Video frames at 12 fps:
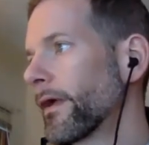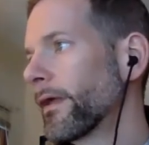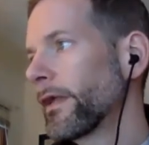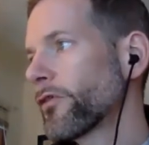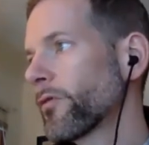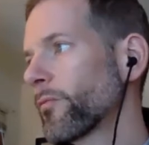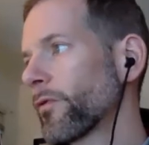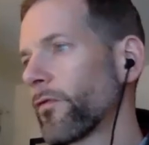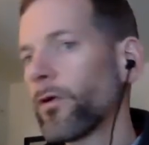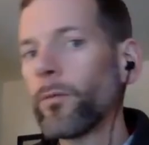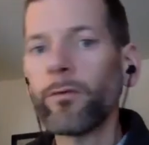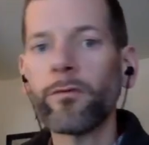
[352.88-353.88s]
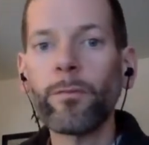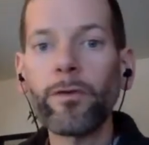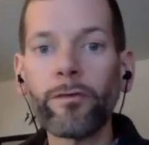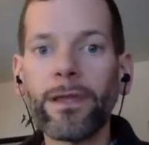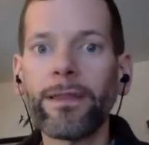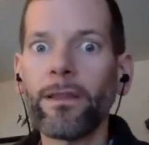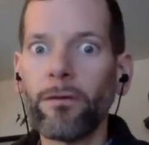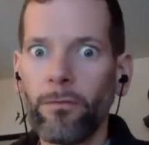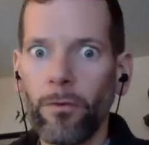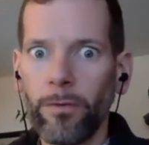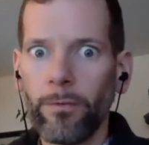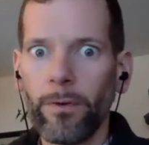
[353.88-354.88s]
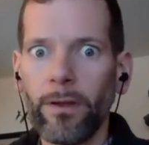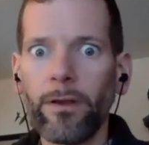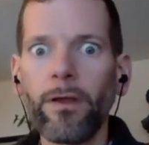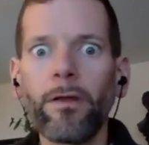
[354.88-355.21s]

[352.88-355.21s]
Nature, performance, music, and then a fourth one.